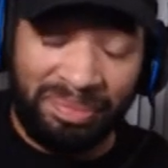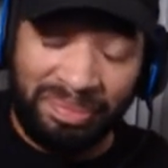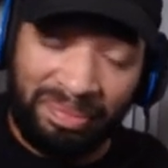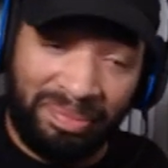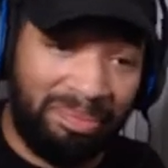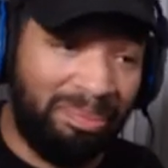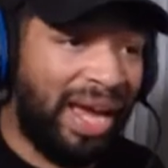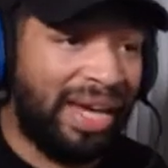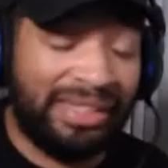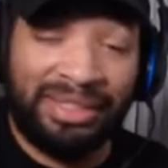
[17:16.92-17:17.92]
mash
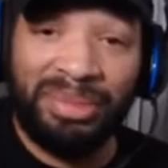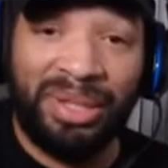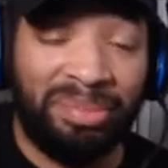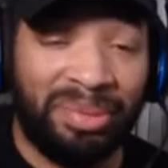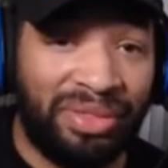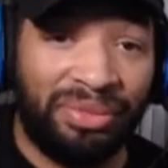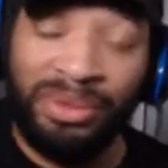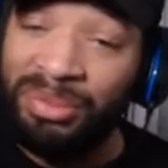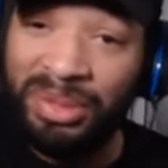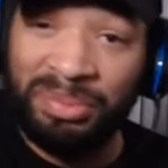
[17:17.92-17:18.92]
them up and throw them
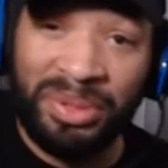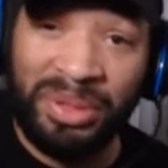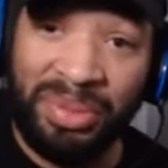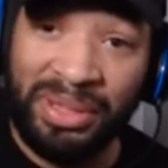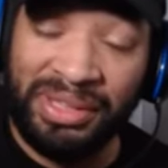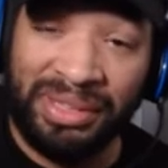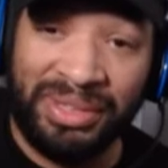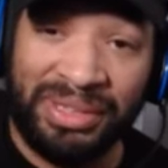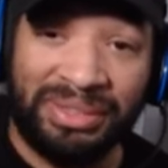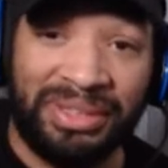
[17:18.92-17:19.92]
on BPTV
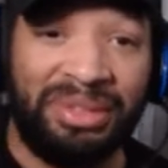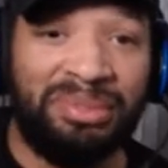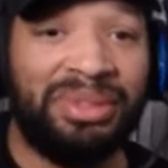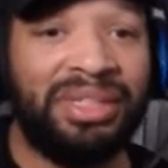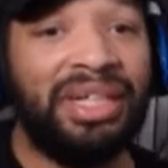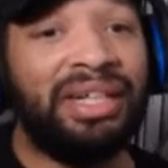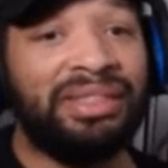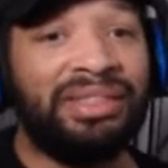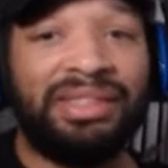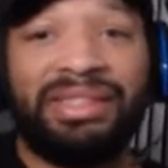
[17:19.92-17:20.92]
streams
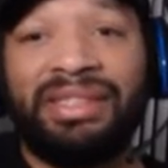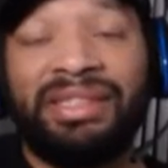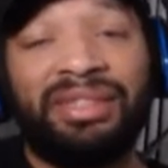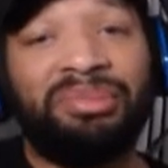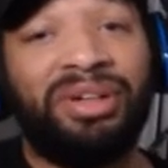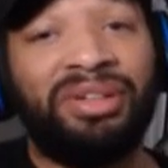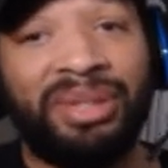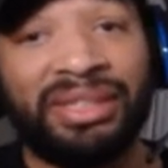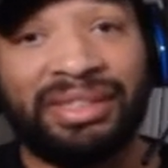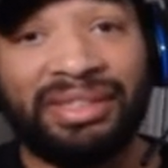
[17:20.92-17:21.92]
just to get them off my
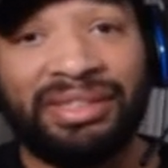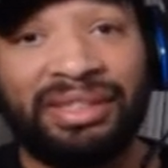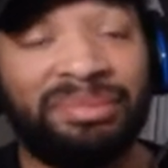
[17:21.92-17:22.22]
system.